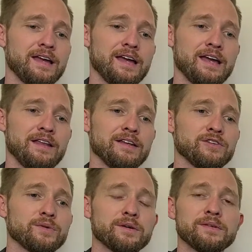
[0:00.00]
And
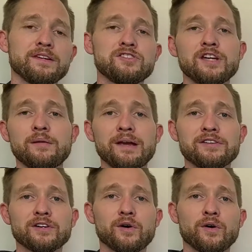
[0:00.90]
let's work with the G
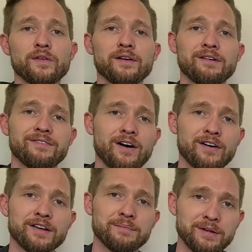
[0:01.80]
major chord that we've
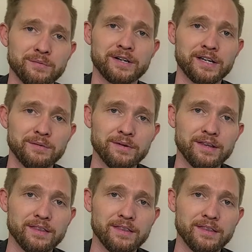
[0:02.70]
already been working with.